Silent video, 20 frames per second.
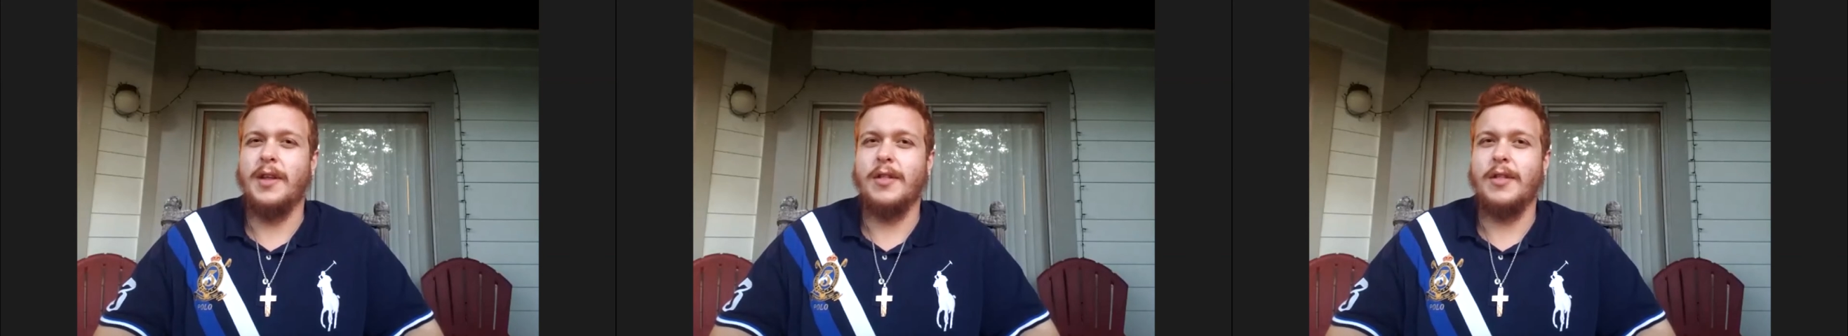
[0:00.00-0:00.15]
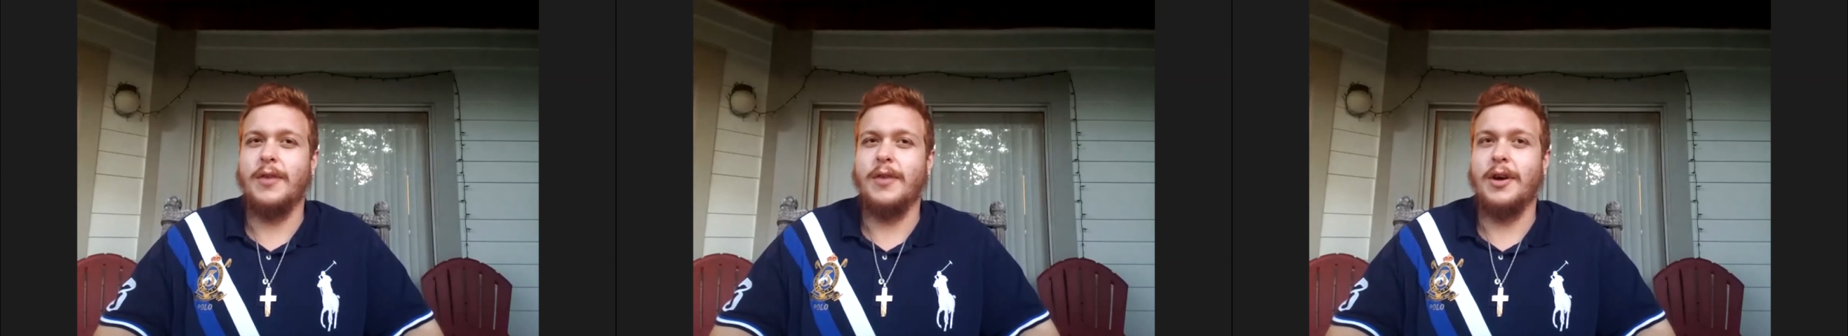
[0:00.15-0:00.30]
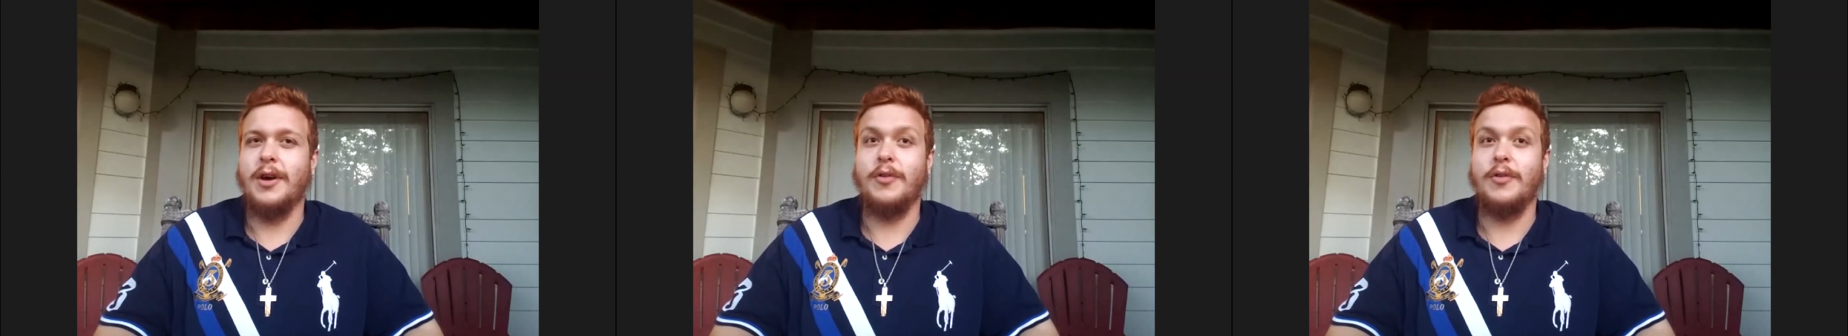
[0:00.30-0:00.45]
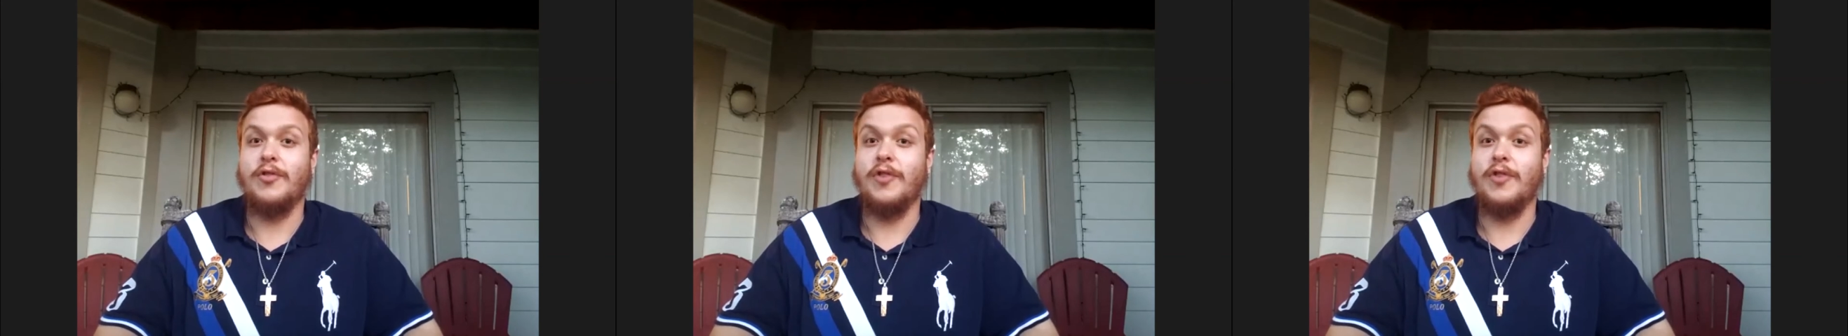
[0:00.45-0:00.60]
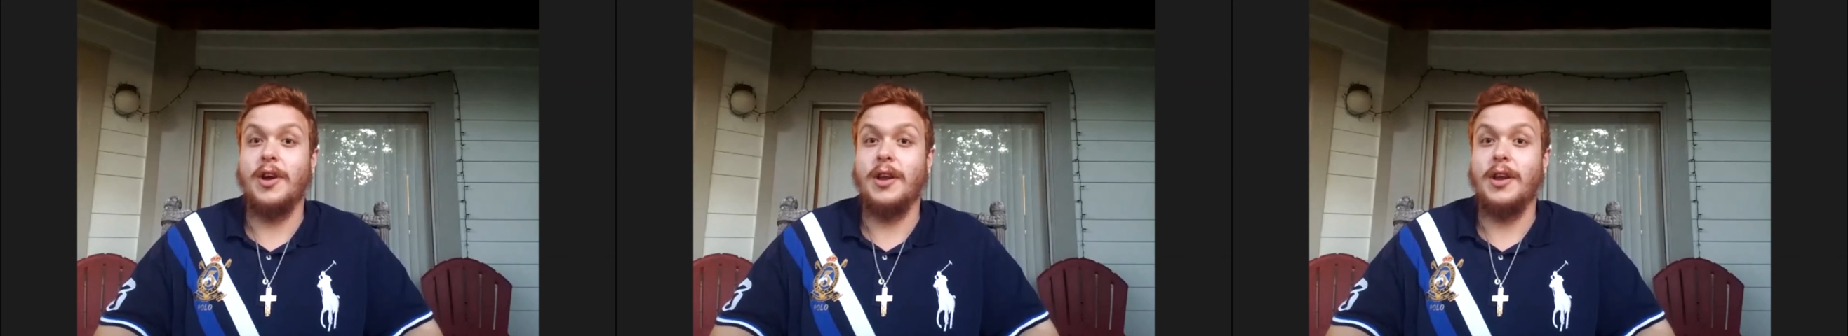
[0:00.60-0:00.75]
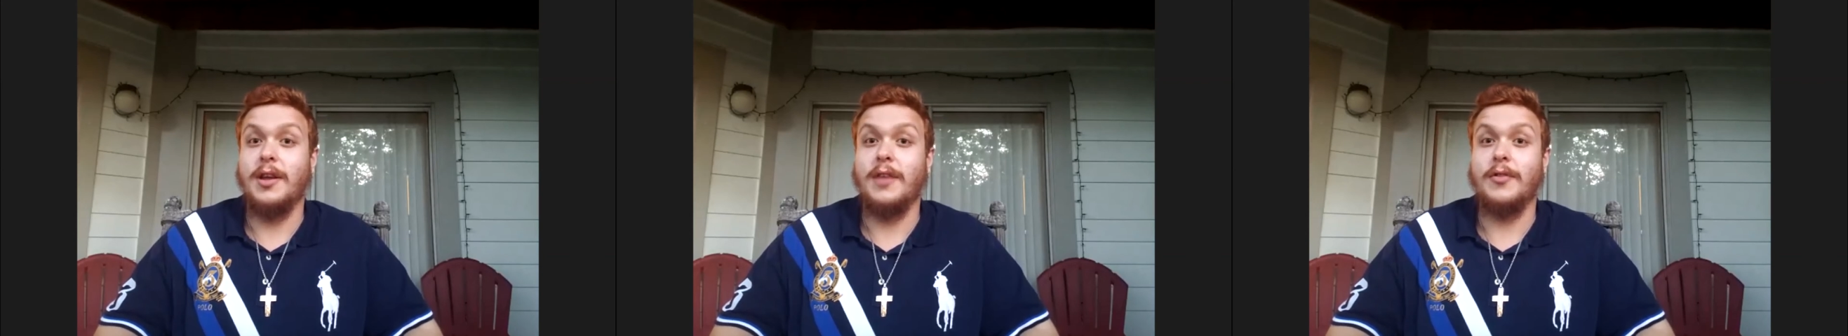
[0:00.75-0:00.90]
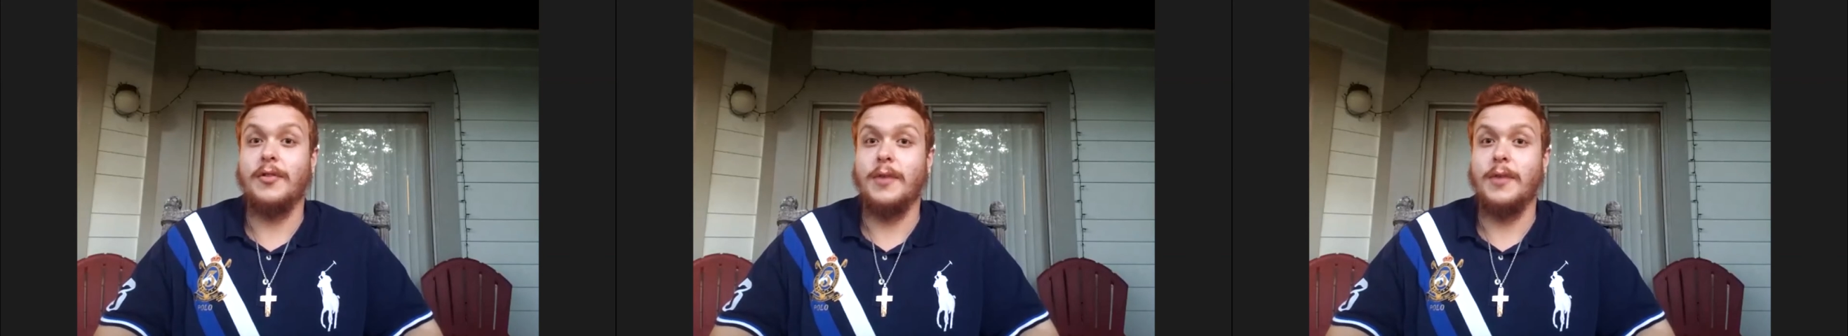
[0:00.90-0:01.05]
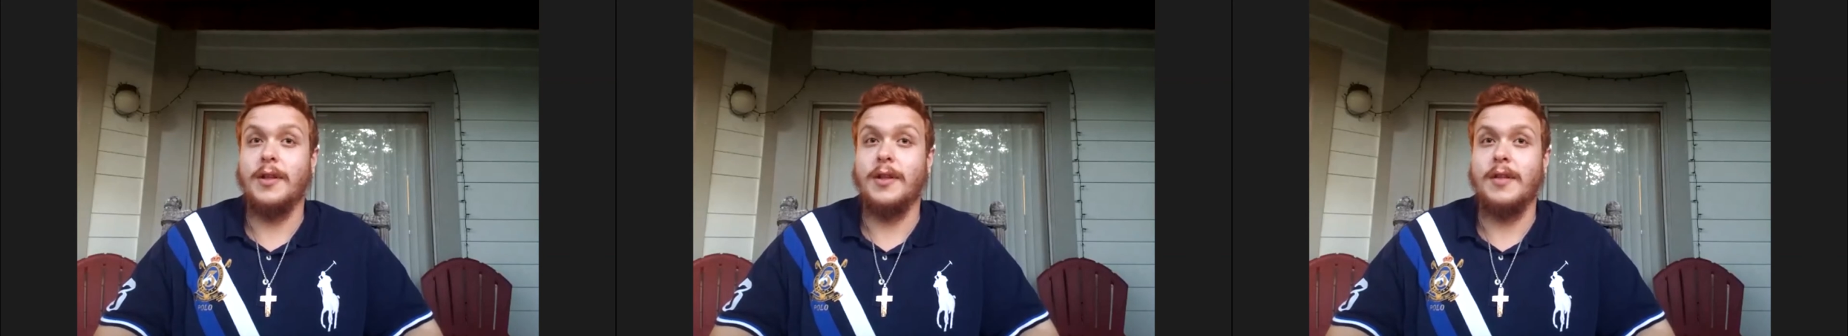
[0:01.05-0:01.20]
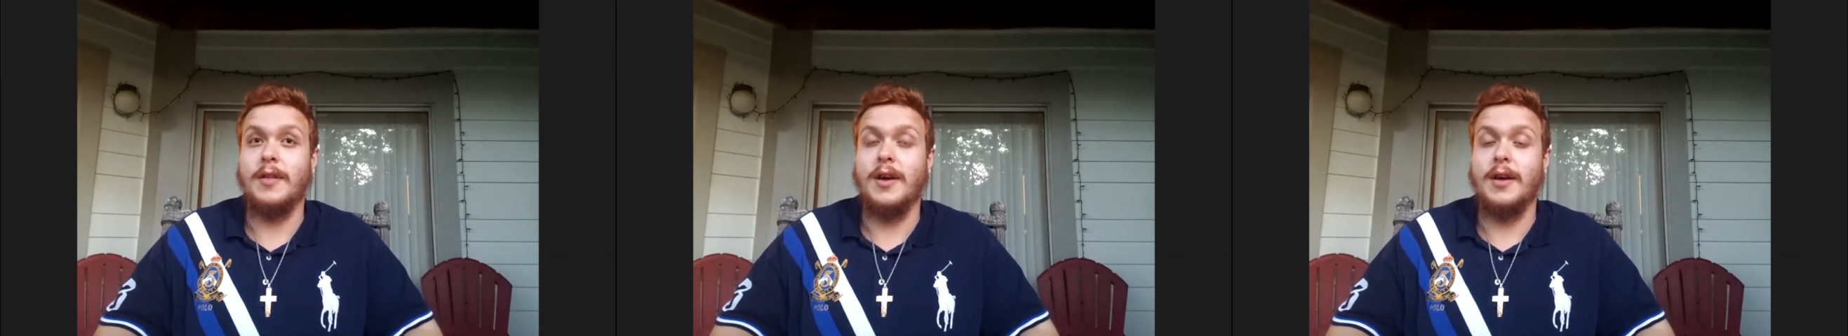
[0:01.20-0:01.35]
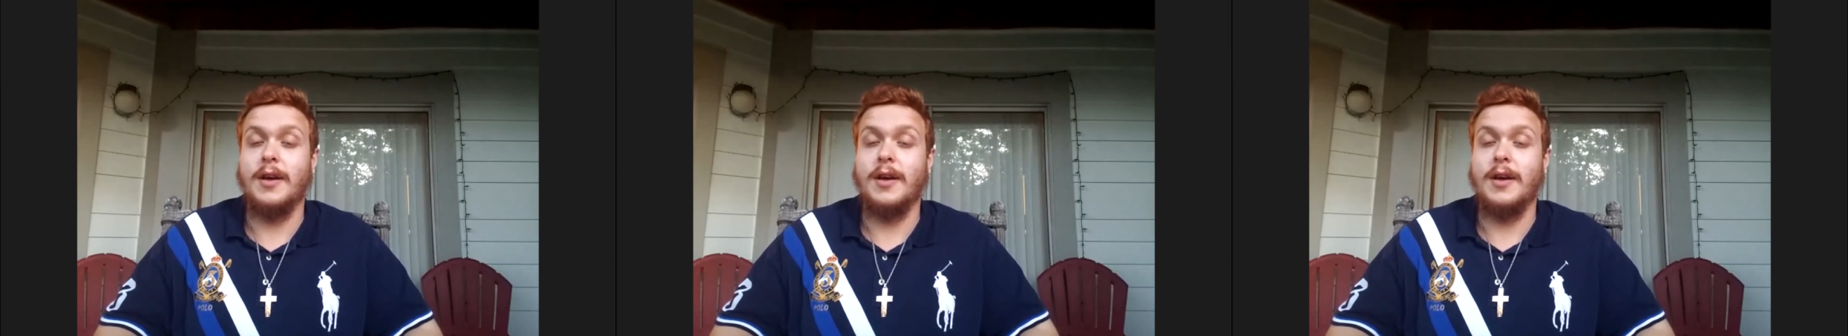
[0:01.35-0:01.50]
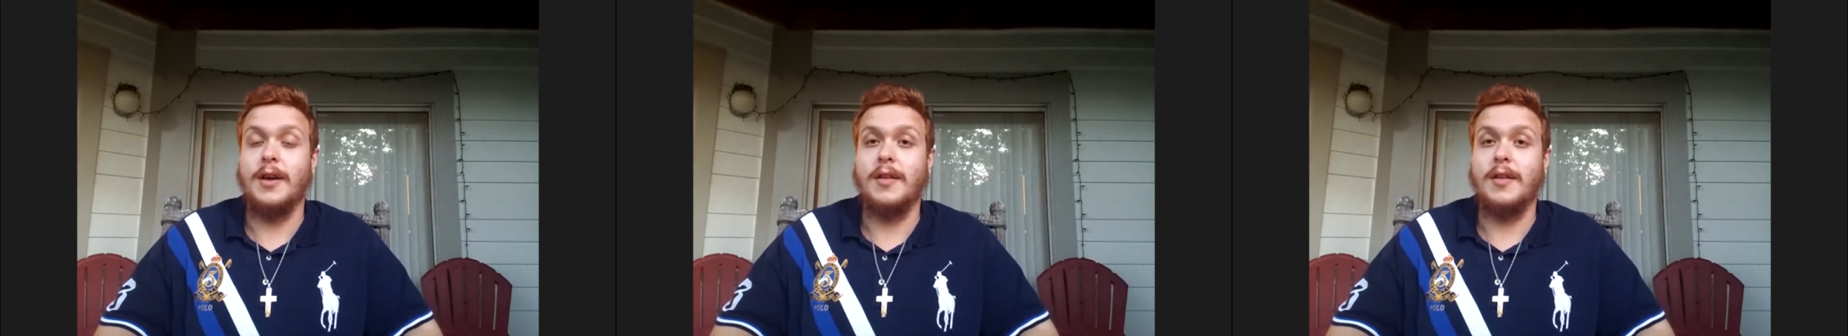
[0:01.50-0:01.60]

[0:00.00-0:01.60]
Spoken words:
so I always try to get the Red Sox